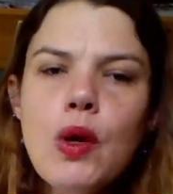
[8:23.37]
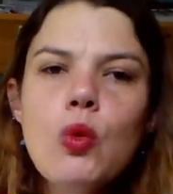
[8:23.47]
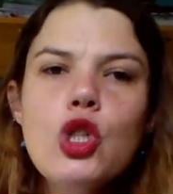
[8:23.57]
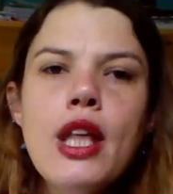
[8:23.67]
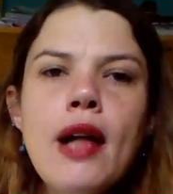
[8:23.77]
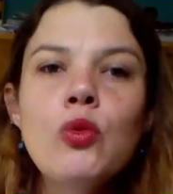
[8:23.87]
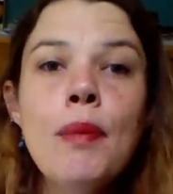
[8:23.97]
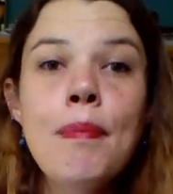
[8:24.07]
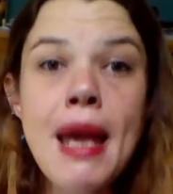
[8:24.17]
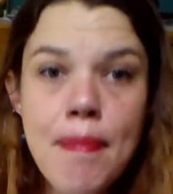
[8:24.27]
which they'll
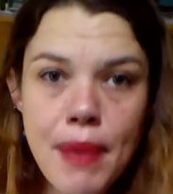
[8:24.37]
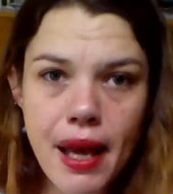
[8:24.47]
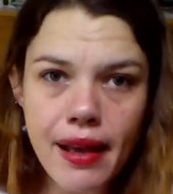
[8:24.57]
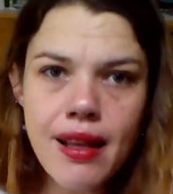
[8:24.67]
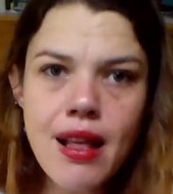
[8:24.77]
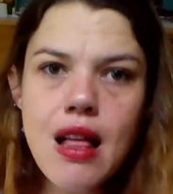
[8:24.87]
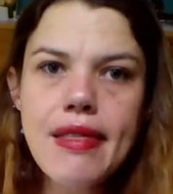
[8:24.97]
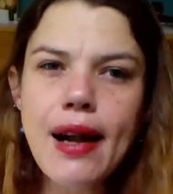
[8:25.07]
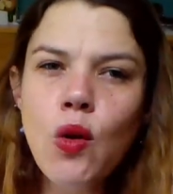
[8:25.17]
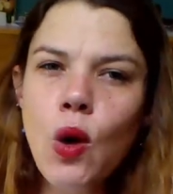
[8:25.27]
remember
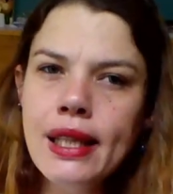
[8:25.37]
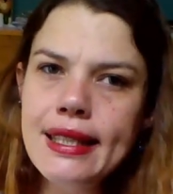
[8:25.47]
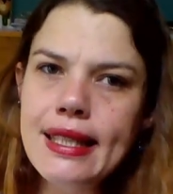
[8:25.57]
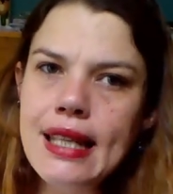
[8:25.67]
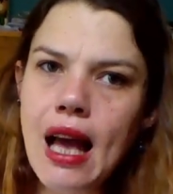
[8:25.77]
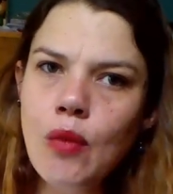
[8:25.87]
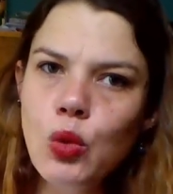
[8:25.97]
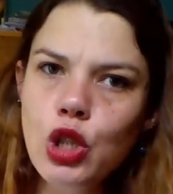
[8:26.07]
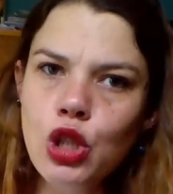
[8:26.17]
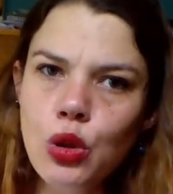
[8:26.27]
that quality time
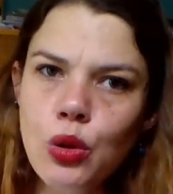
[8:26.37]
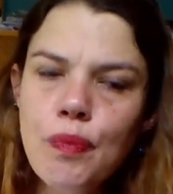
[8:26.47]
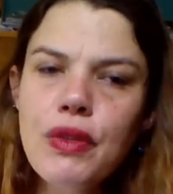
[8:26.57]
with you.